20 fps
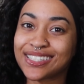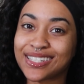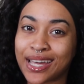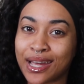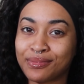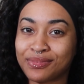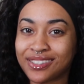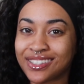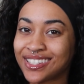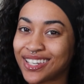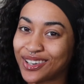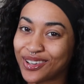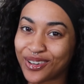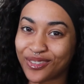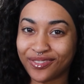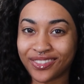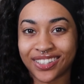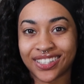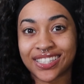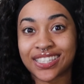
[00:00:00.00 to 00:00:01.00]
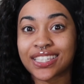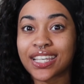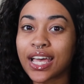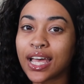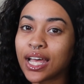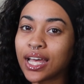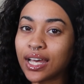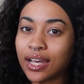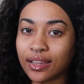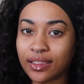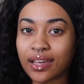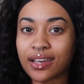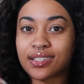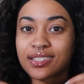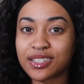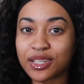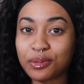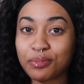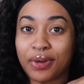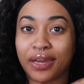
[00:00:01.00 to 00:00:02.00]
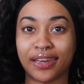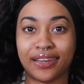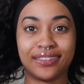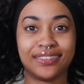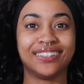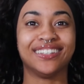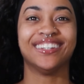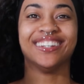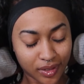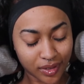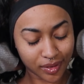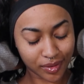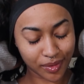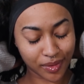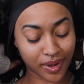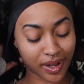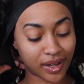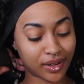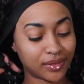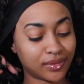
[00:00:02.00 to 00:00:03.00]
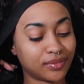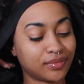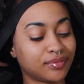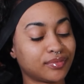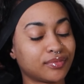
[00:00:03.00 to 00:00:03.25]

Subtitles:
time to take off this elastic band. Wow.